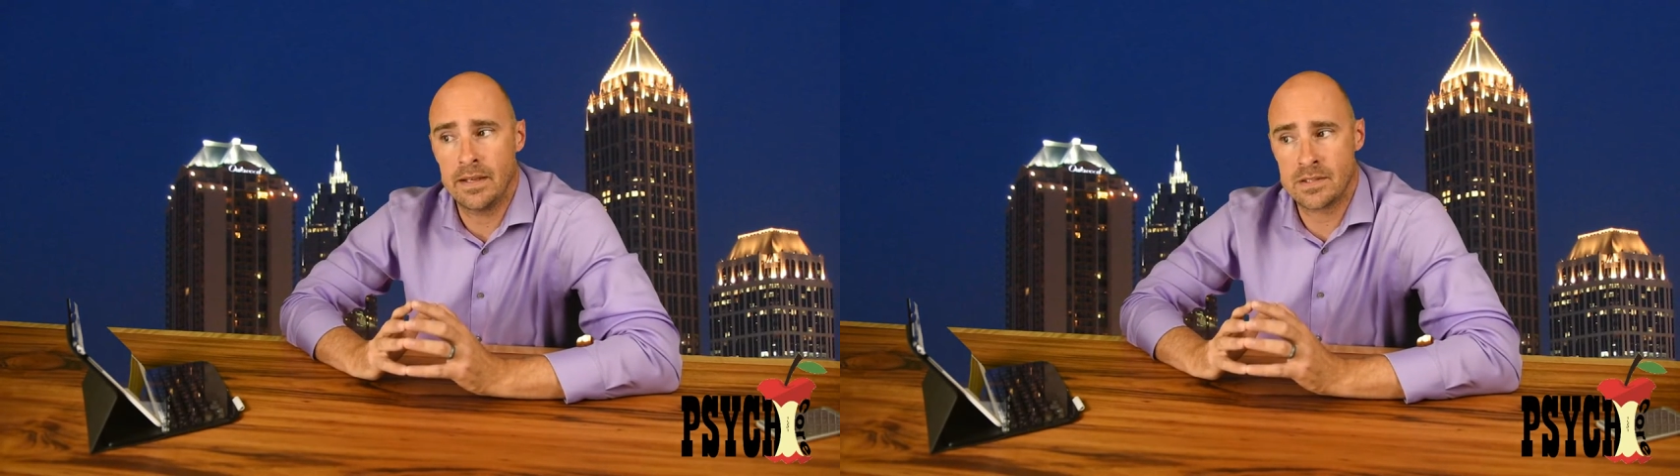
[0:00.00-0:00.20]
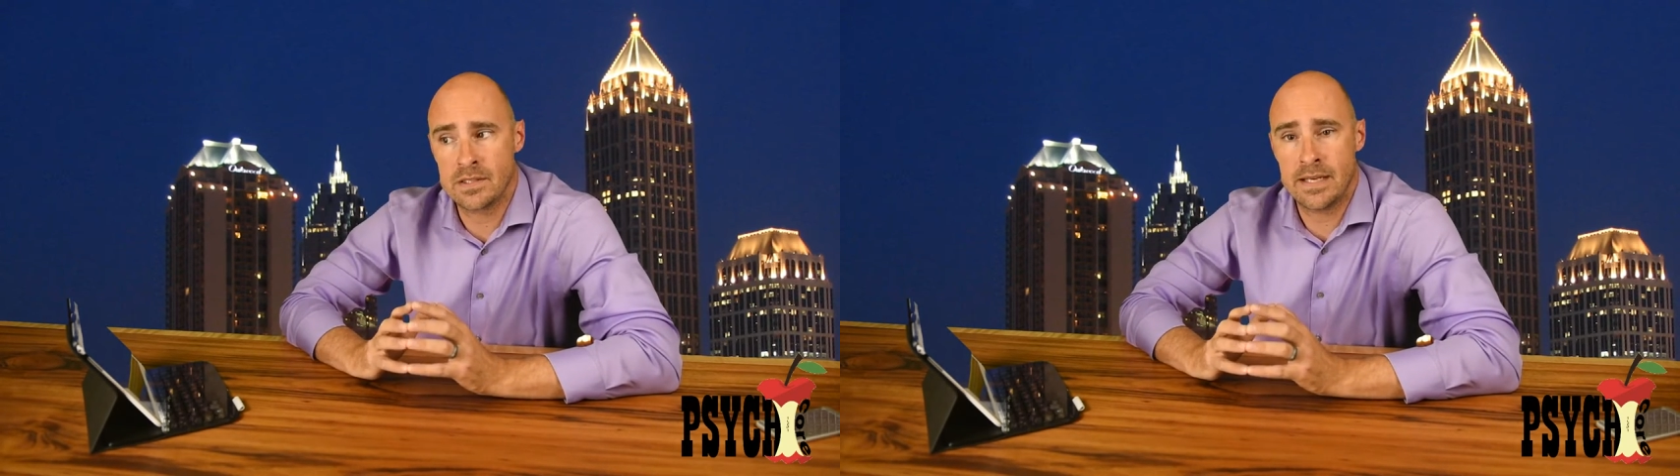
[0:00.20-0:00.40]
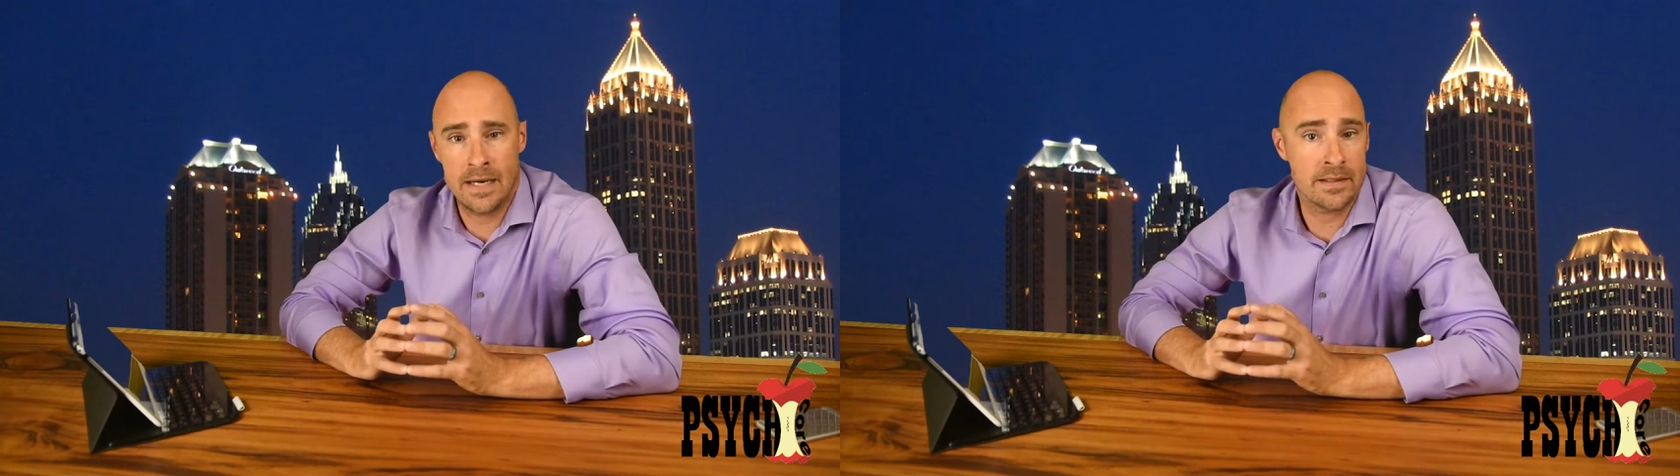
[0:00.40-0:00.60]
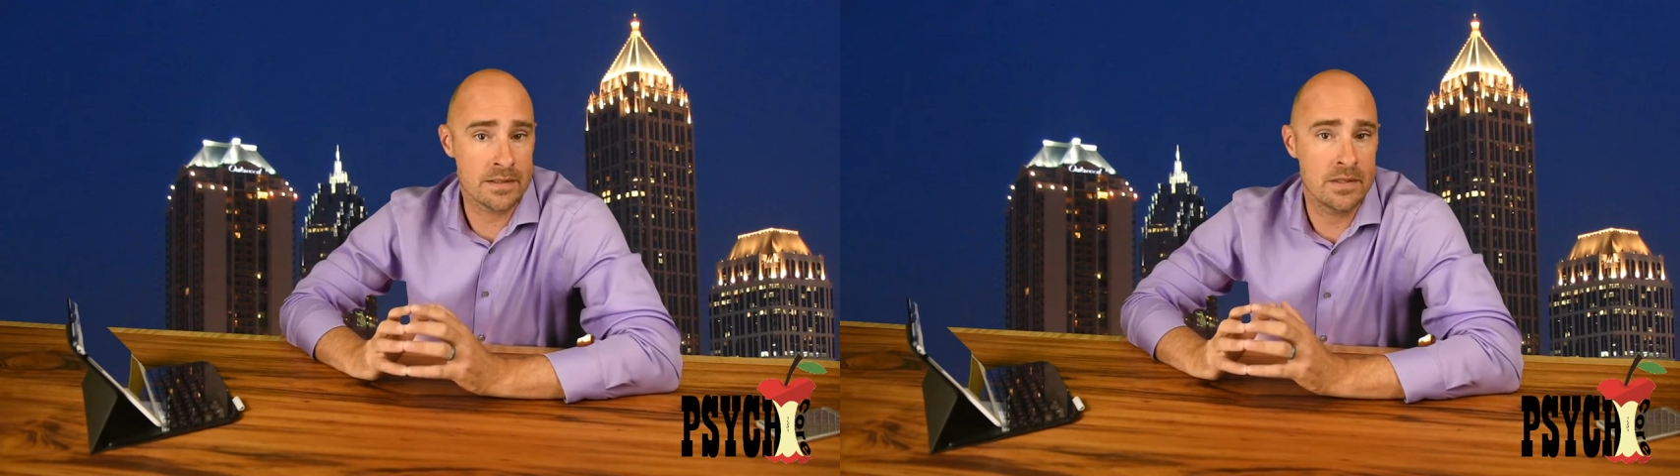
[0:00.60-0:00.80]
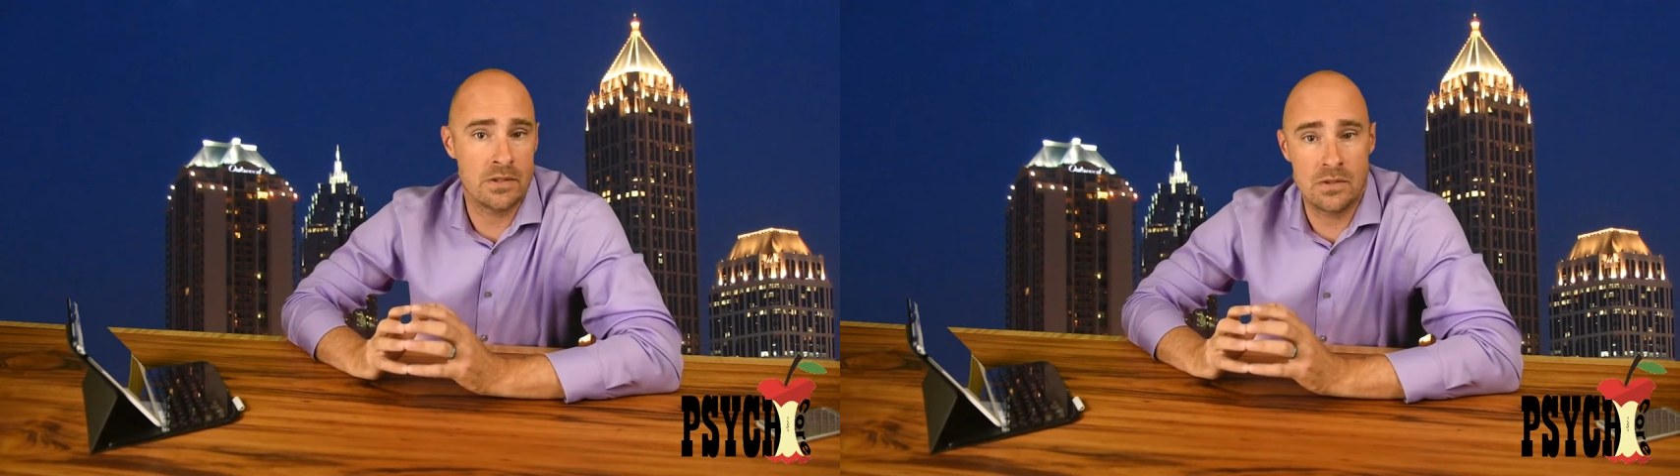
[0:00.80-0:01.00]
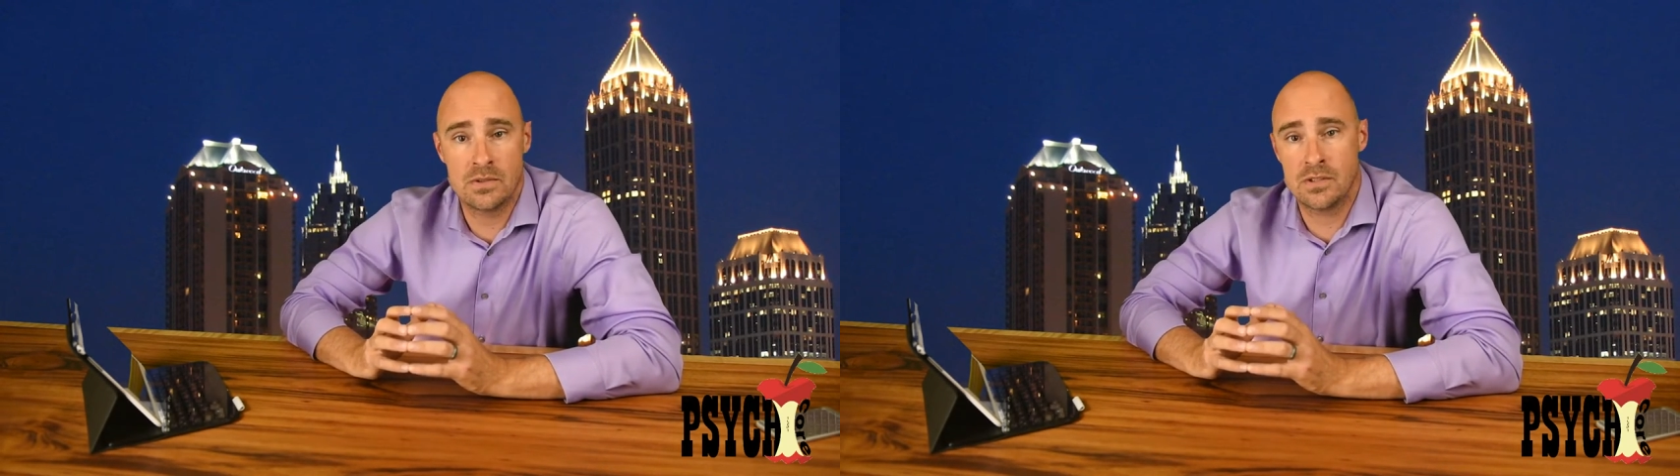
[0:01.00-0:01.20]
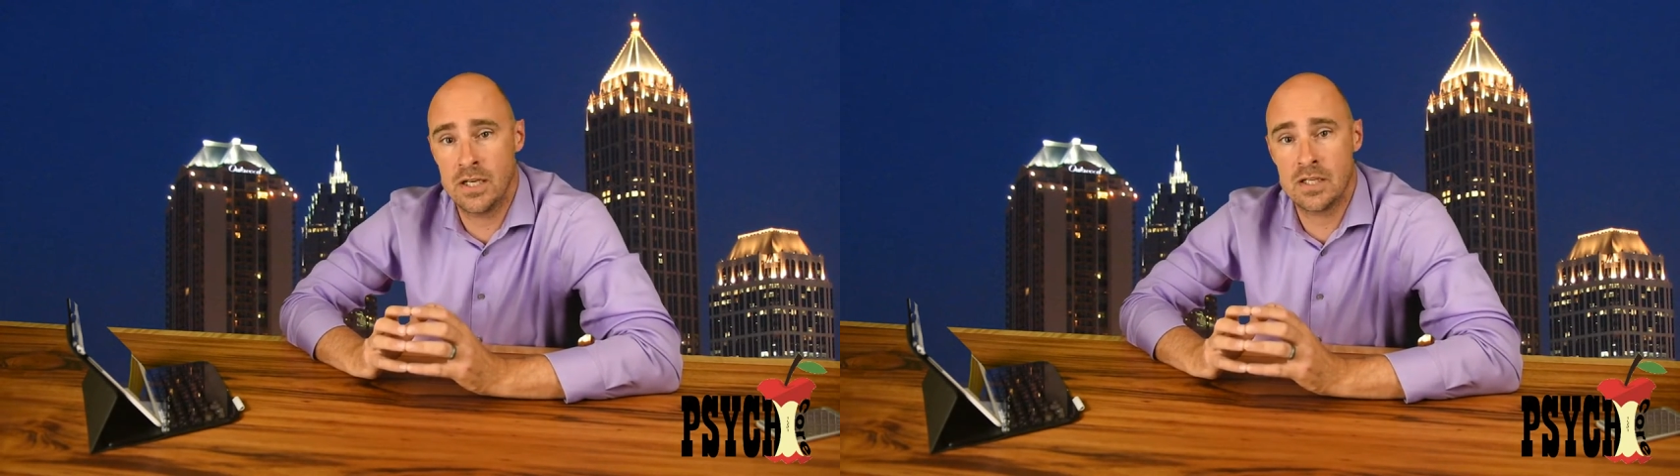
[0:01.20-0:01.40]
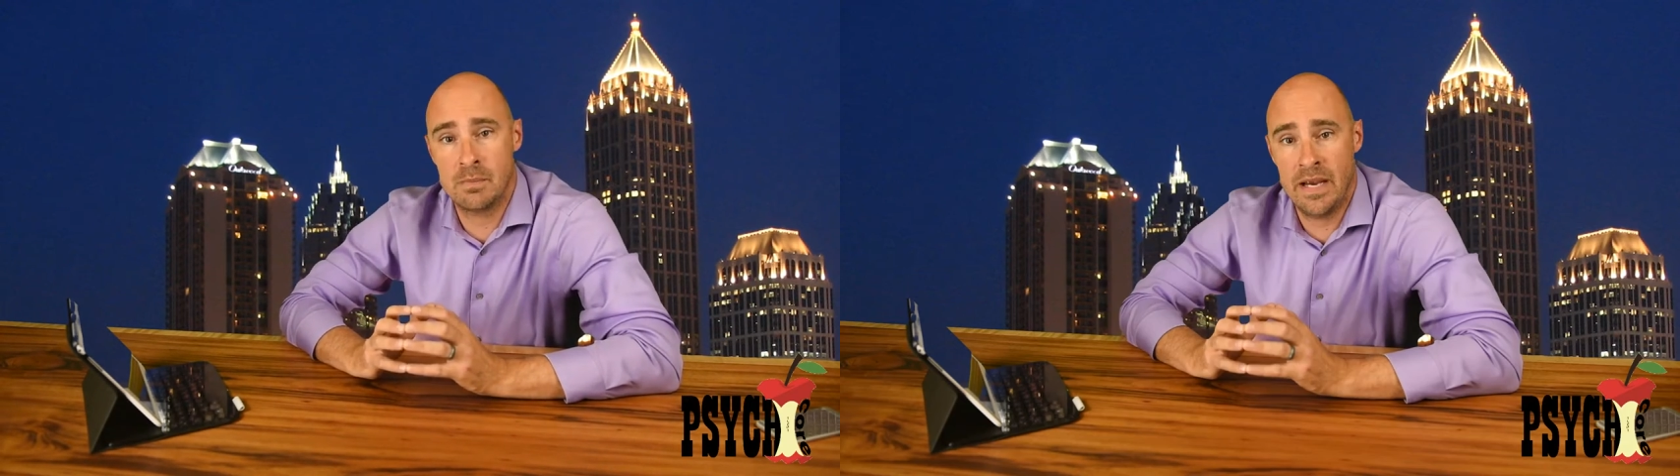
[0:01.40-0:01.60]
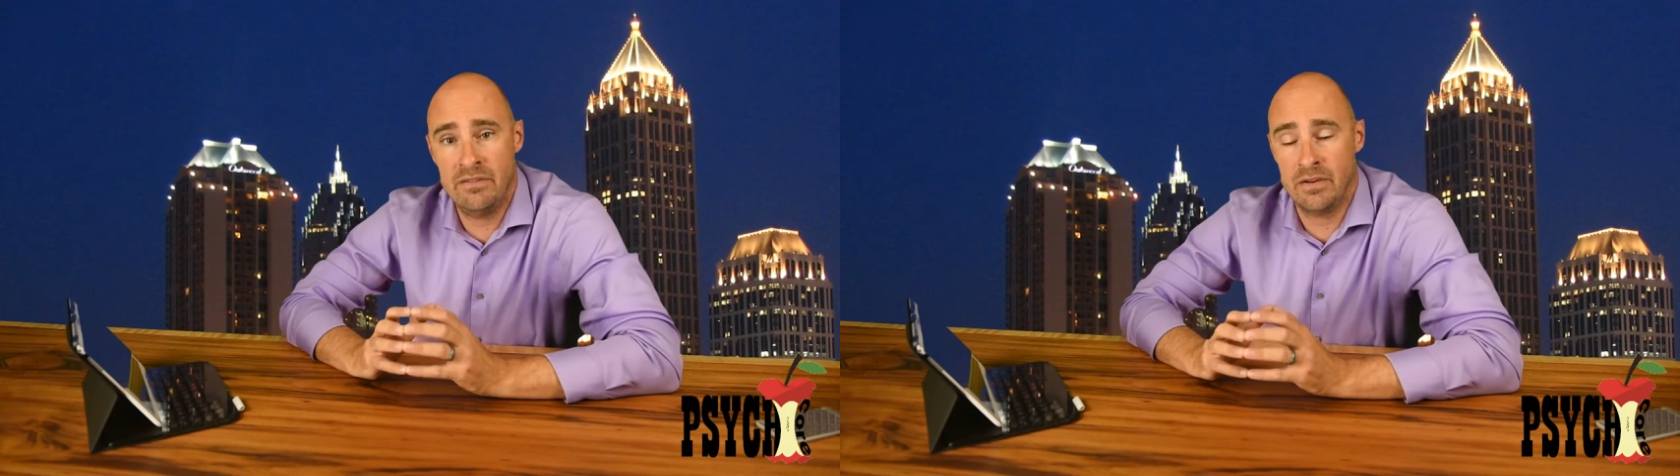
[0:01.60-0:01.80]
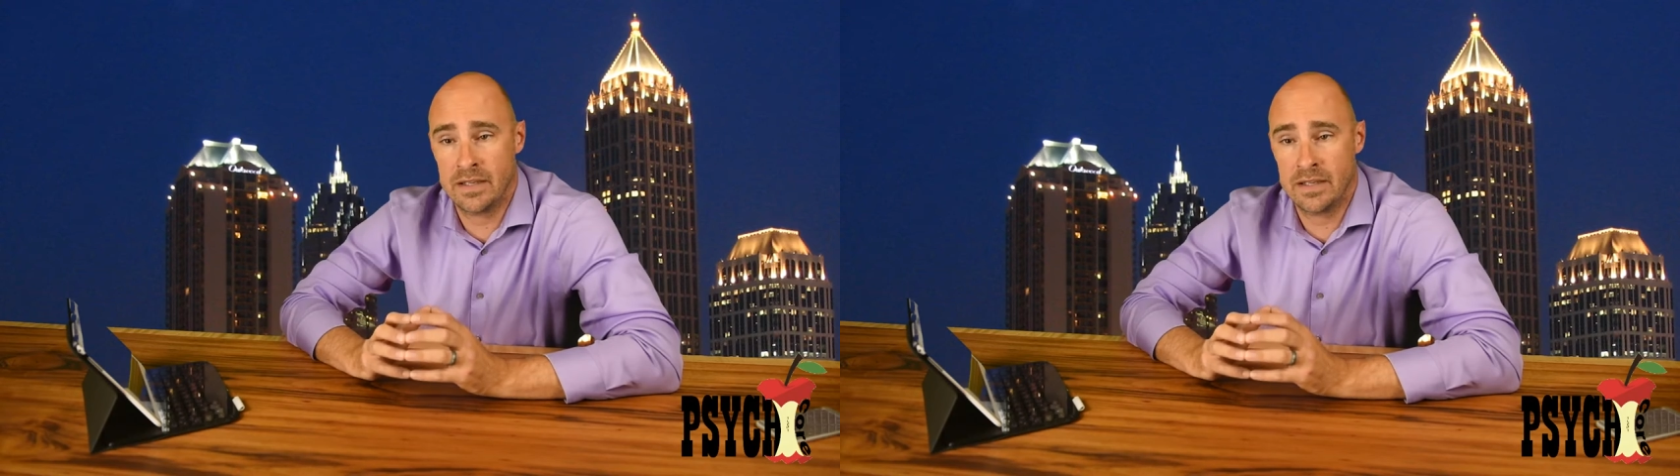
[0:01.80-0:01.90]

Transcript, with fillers: It's just tactics that you use to change behavior.